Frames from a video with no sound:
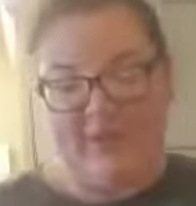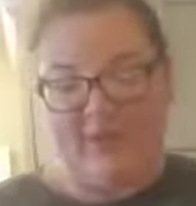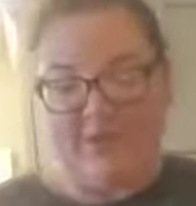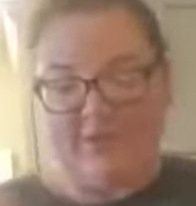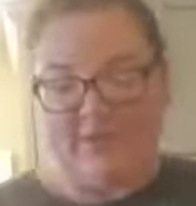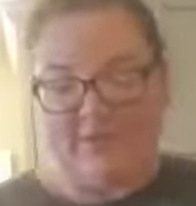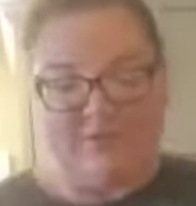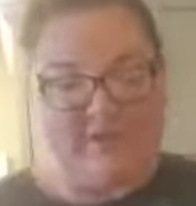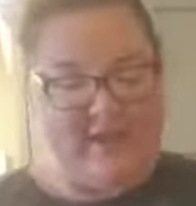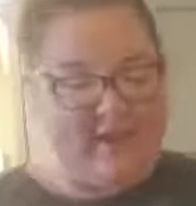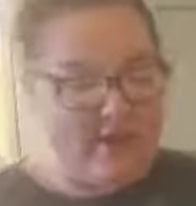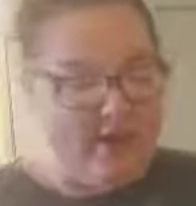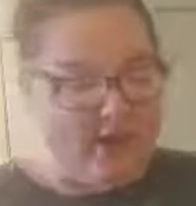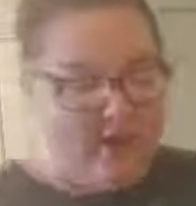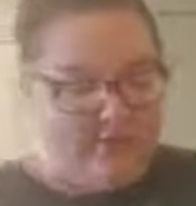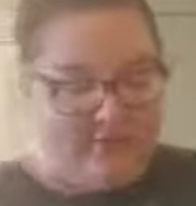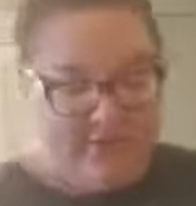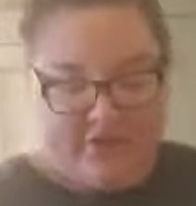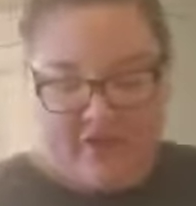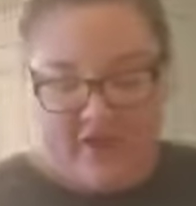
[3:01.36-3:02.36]
So take all
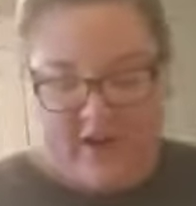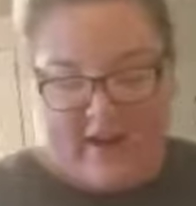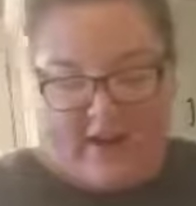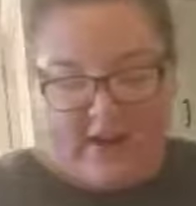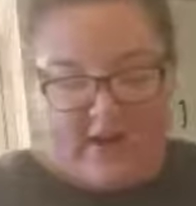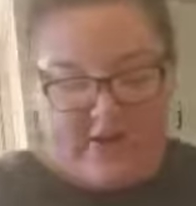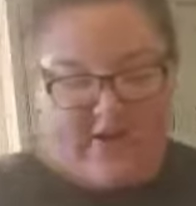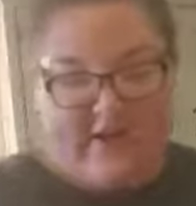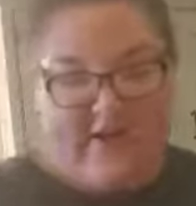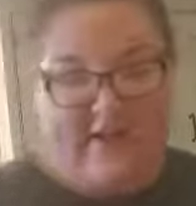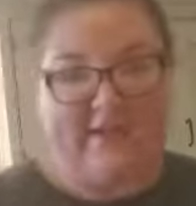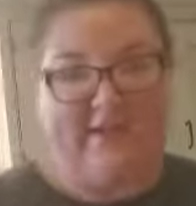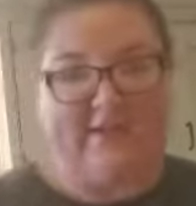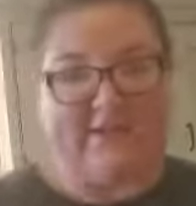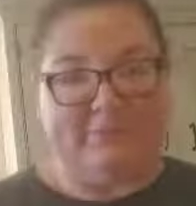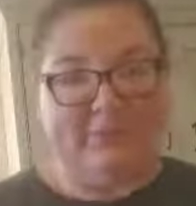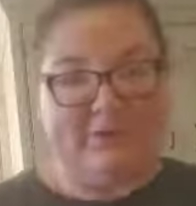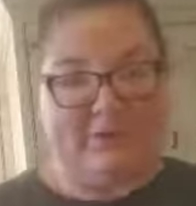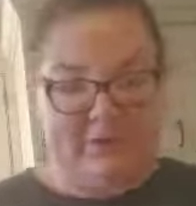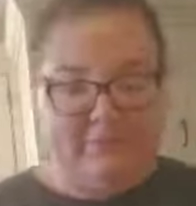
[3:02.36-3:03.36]
of your dry ingredients,
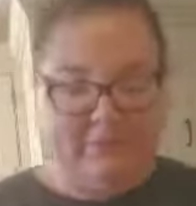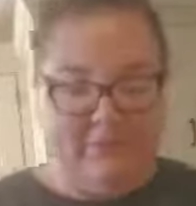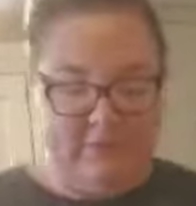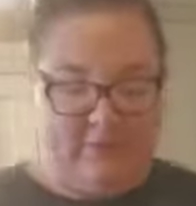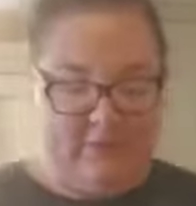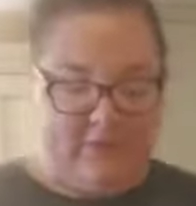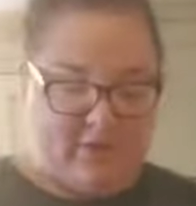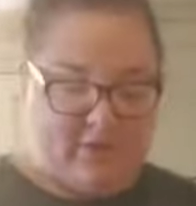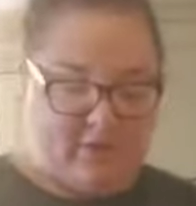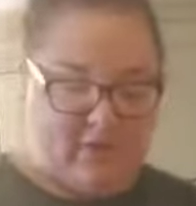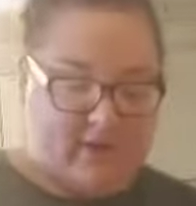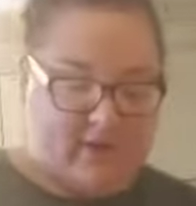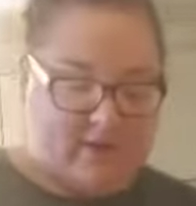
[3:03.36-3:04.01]
put them in with your wet